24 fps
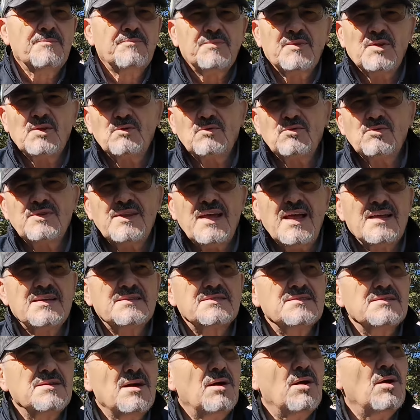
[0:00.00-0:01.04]
you could
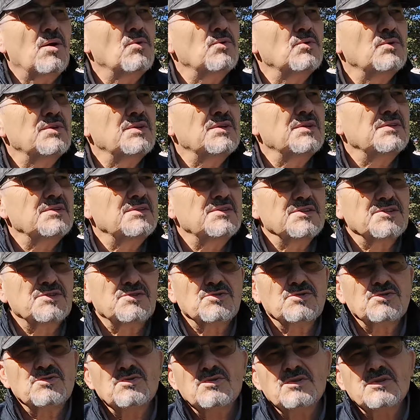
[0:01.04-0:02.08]
ask the owner just
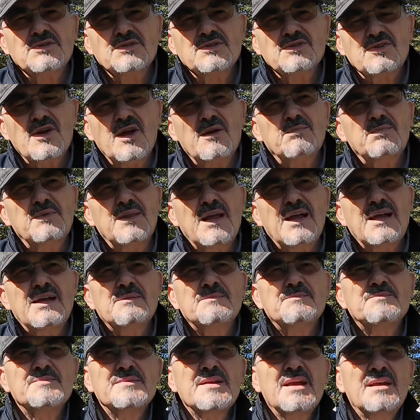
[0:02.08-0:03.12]
to do it.
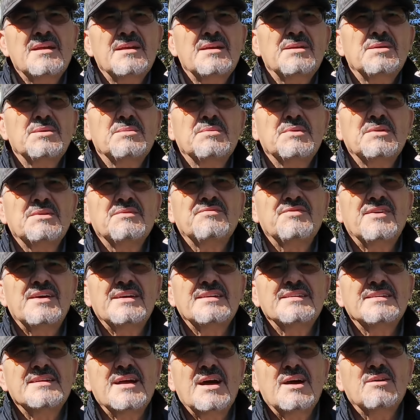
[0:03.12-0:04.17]
Sometimes you will
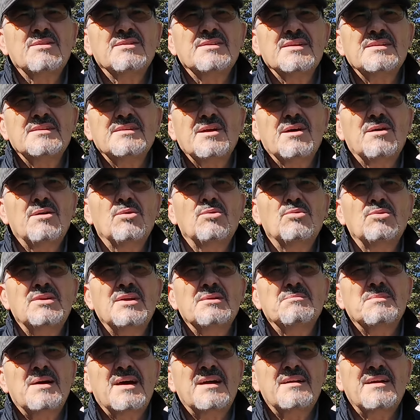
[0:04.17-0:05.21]
find out that the owner
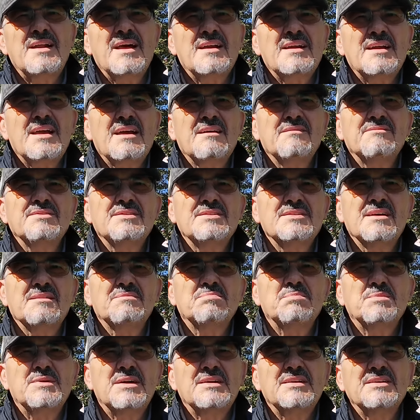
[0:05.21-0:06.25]
might not have enough
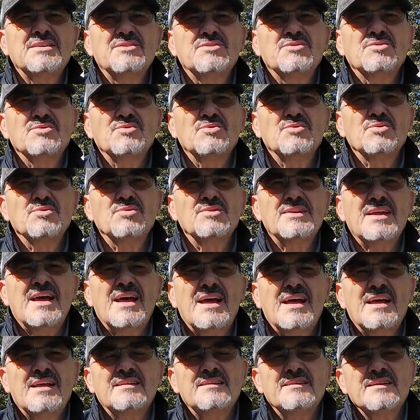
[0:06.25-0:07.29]
money to do
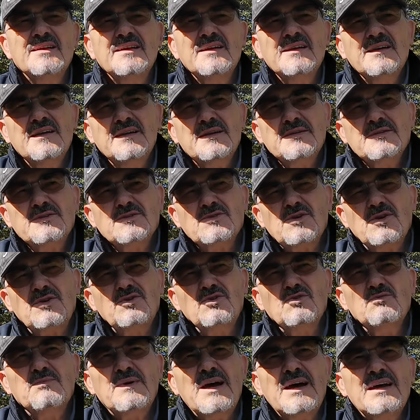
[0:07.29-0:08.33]
that, so
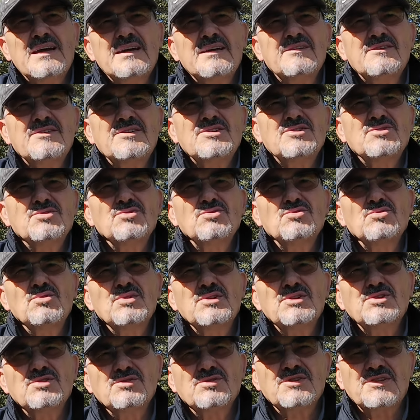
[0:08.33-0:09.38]
you might agree to do
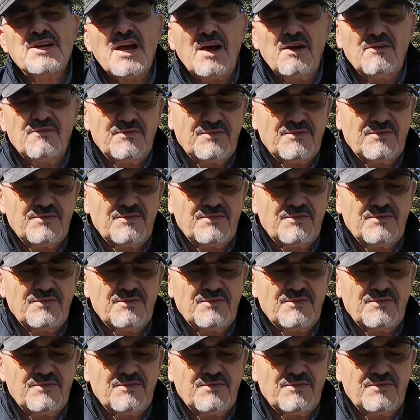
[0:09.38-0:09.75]
it yourself.